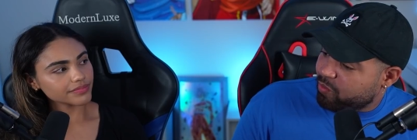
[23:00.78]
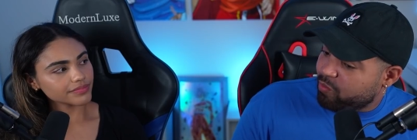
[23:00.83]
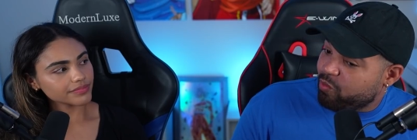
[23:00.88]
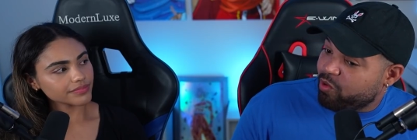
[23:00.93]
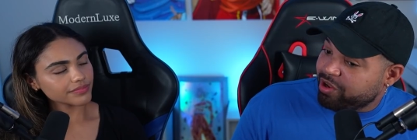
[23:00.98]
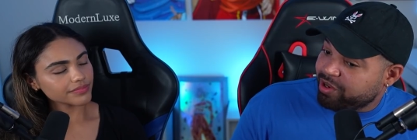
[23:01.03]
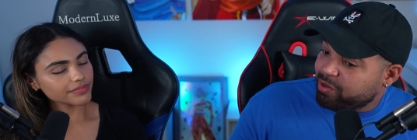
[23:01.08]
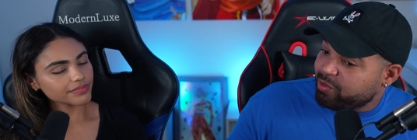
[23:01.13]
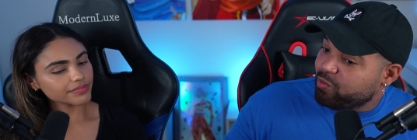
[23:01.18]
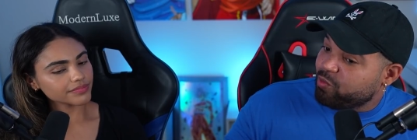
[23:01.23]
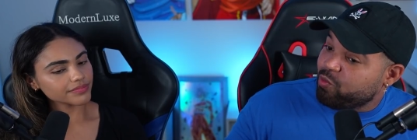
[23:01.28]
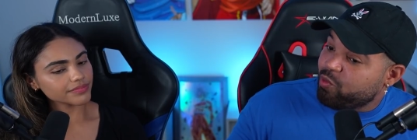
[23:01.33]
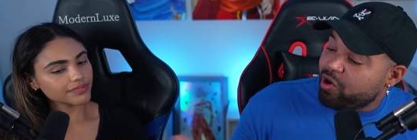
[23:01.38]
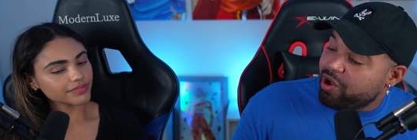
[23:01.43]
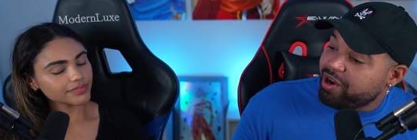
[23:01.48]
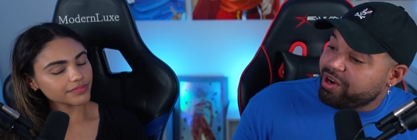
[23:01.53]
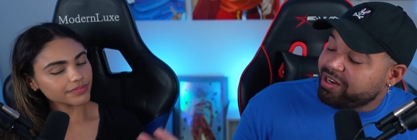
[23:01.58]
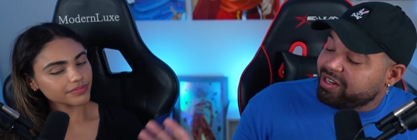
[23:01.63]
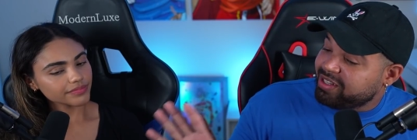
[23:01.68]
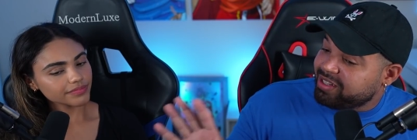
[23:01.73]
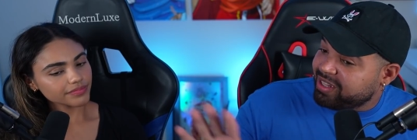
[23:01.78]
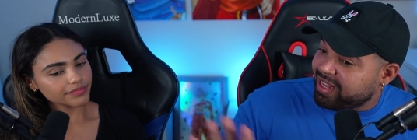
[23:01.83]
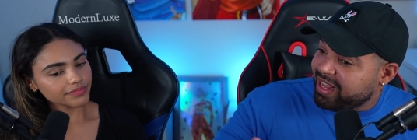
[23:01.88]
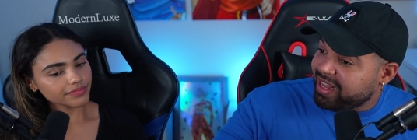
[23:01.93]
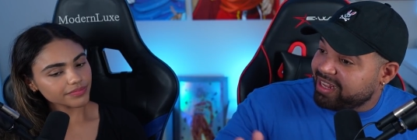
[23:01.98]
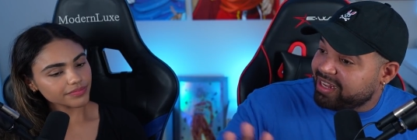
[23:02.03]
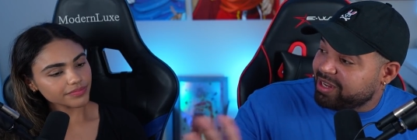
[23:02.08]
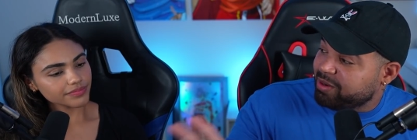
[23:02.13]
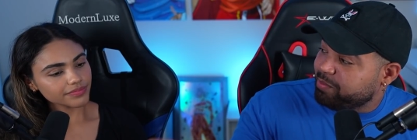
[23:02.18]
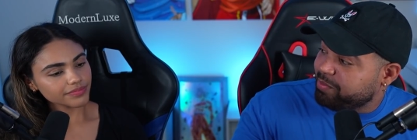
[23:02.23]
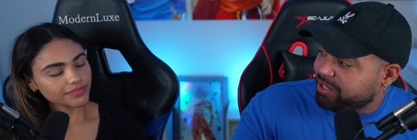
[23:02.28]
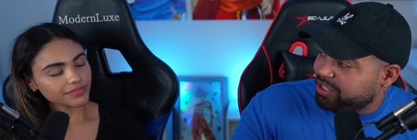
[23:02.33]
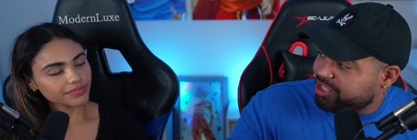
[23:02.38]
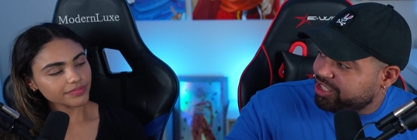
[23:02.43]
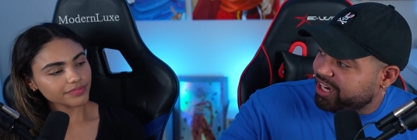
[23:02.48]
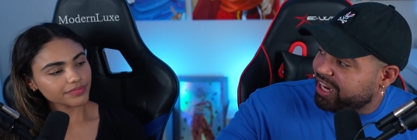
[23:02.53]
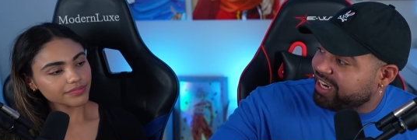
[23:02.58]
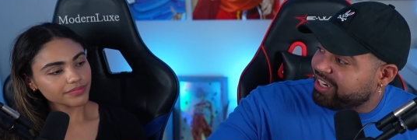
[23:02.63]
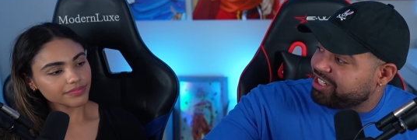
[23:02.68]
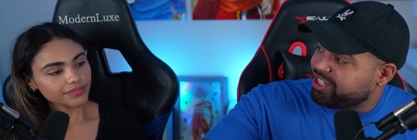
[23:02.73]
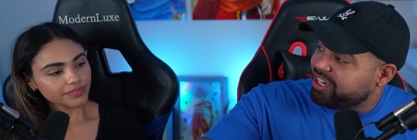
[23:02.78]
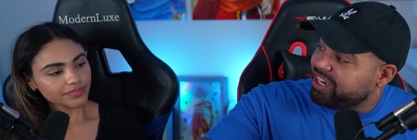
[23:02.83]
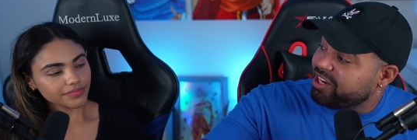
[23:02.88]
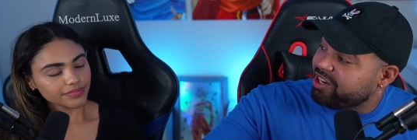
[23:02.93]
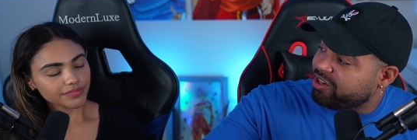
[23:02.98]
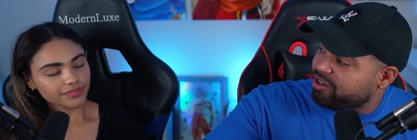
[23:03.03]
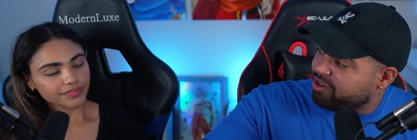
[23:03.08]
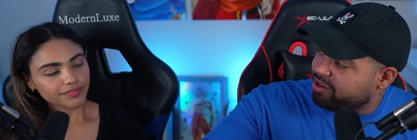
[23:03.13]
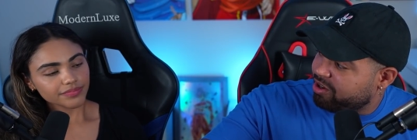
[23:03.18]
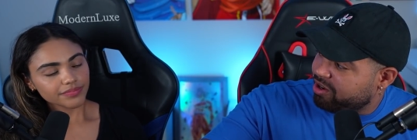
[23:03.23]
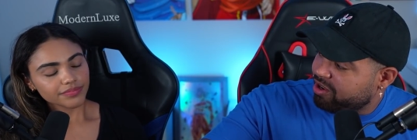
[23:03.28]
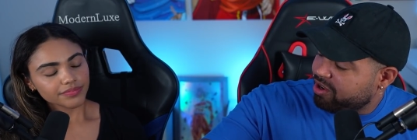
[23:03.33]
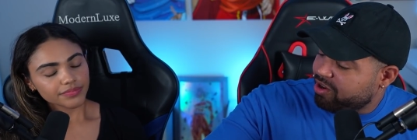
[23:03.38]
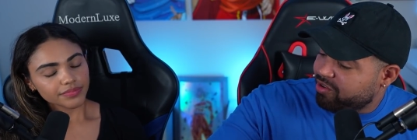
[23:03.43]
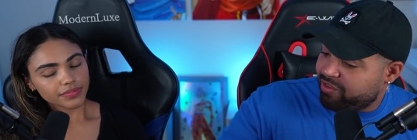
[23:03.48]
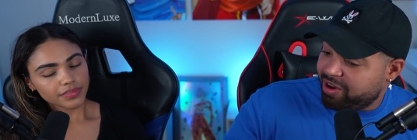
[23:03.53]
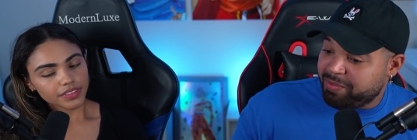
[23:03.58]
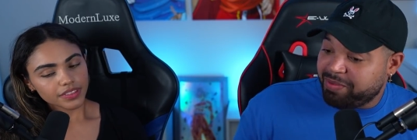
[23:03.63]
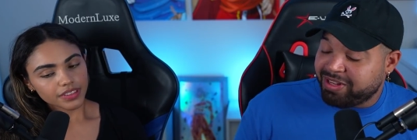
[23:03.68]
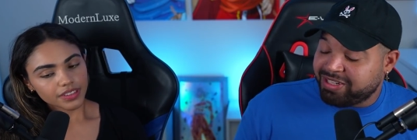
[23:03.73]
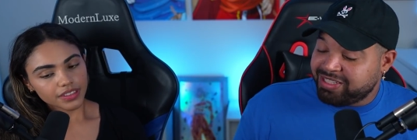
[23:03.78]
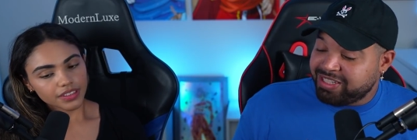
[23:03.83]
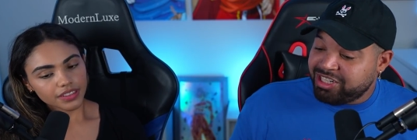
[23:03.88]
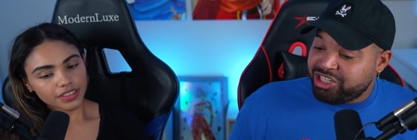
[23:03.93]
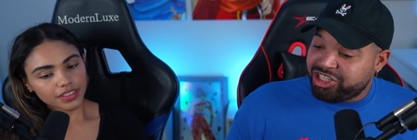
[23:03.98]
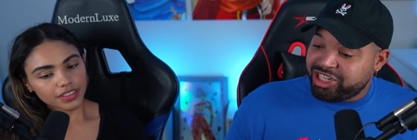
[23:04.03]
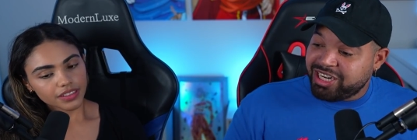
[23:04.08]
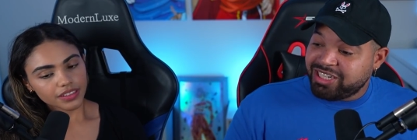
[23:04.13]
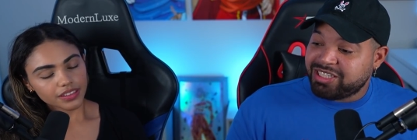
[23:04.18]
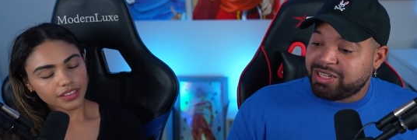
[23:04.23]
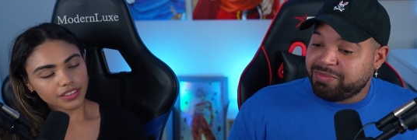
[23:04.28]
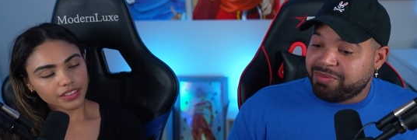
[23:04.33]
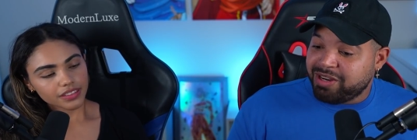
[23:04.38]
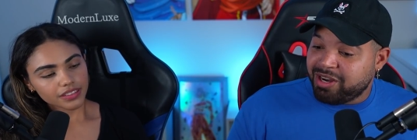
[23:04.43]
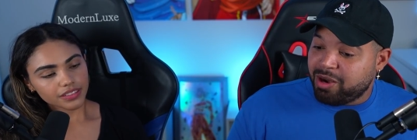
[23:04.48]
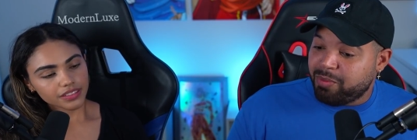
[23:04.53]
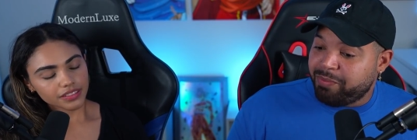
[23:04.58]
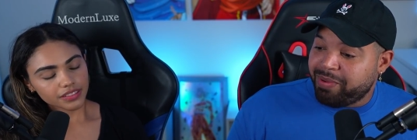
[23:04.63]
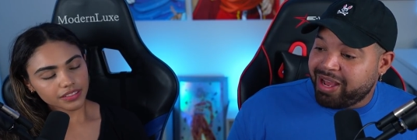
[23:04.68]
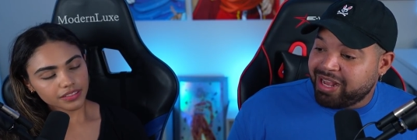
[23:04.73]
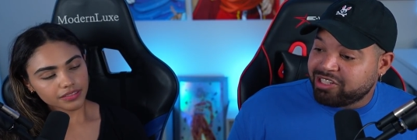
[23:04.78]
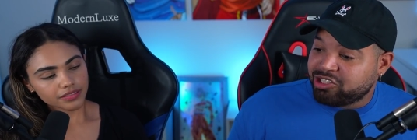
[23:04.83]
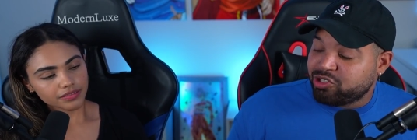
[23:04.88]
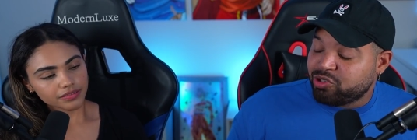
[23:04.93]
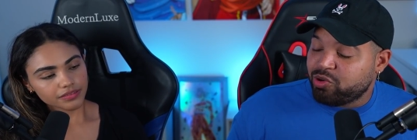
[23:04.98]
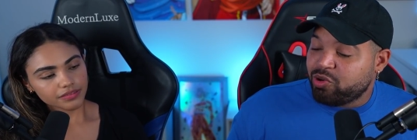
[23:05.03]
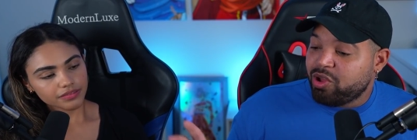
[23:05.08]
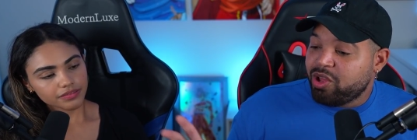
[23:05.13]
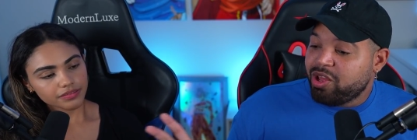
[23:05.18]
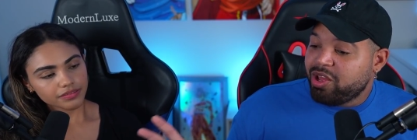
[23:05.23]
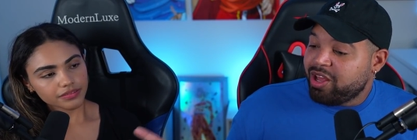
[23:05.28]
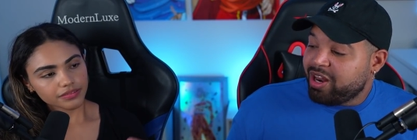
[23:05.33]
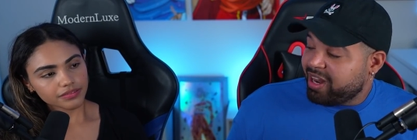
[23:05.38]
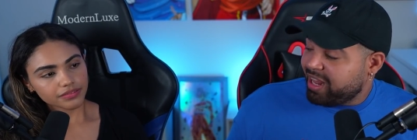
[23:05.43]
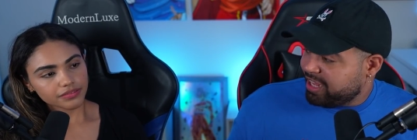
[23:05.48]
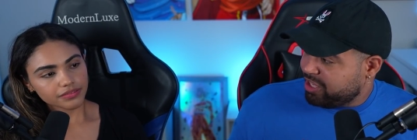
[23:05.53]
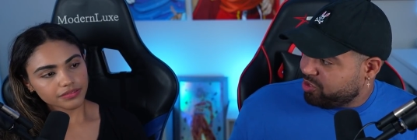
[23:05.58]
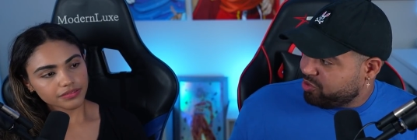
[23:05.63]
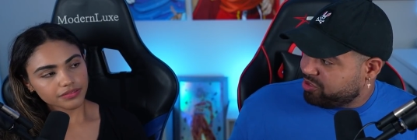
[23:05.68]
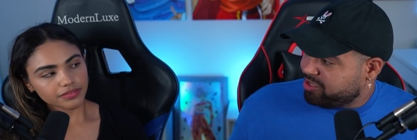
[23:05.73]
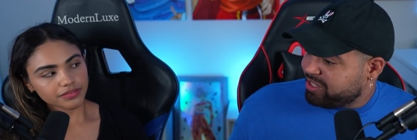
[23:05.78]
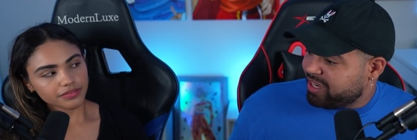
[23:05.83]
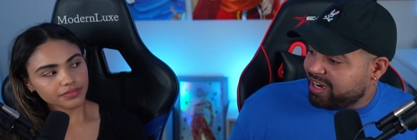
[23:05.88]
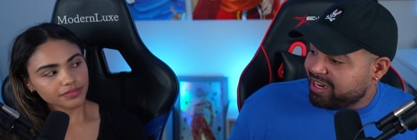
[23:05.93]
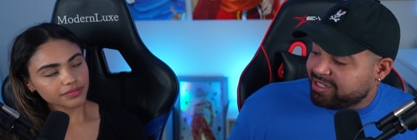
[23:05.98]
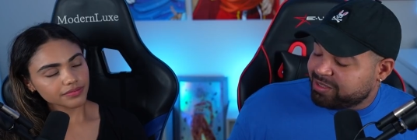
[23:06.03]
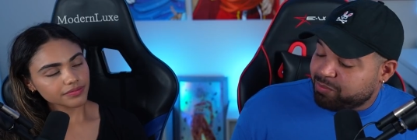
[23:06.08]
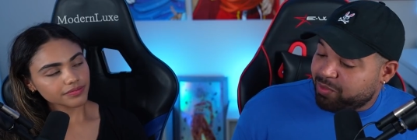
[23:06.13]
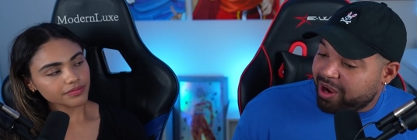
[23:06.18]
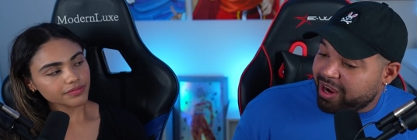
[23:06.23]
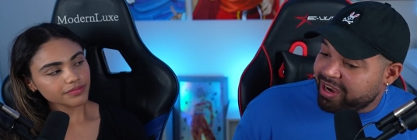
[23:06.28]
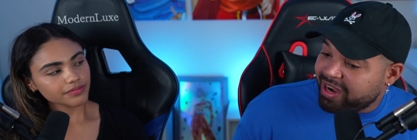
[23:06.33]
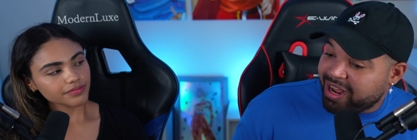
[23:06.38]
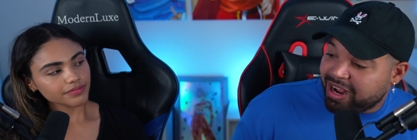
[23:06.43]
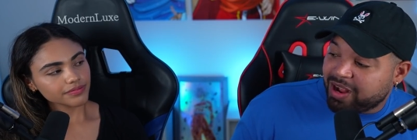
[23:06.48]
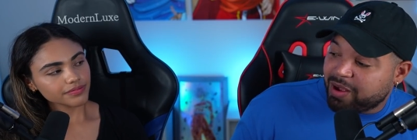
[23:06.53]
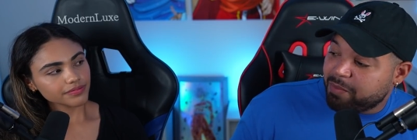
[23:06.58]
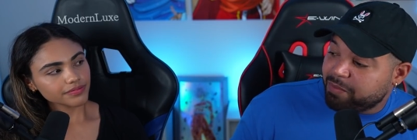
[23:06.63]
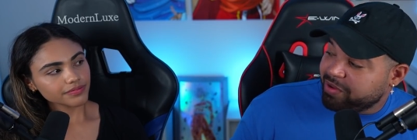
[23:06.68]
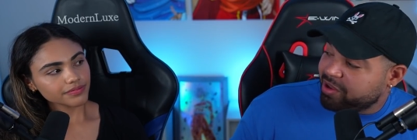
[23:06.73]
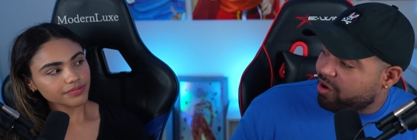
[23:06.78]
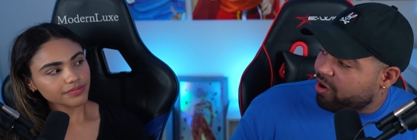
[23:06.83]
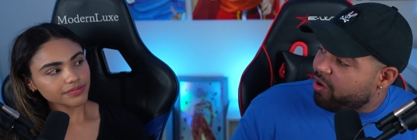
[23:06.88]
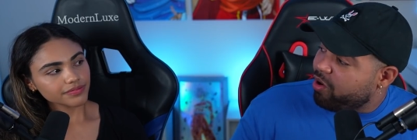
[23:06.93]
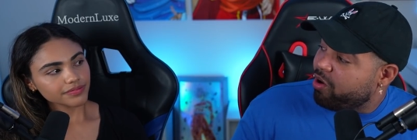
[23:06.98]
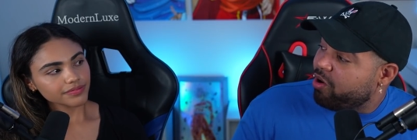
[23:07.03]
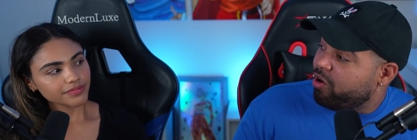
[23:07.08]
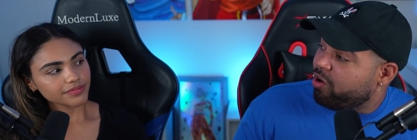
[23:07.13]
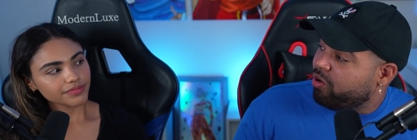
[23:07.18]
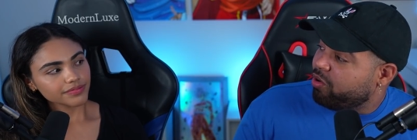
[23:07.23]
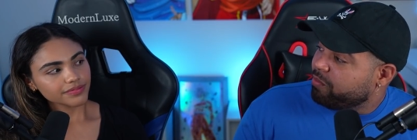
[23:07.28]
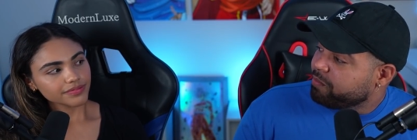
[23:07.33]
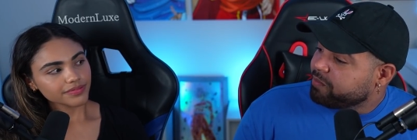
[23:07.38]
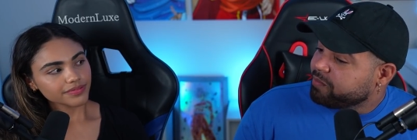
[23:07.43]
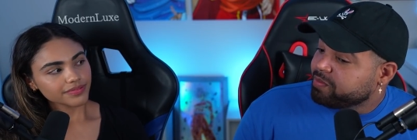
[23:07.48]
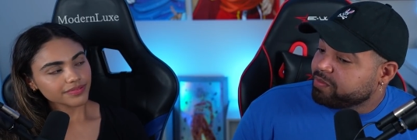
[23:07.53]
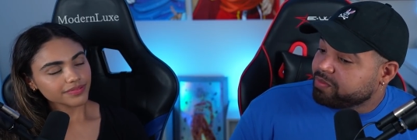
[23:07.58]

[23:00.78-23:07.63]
Speaker 1: What what thing could be changed here, right? Because he changed something in the past. So like you said, it's probably not gonna be all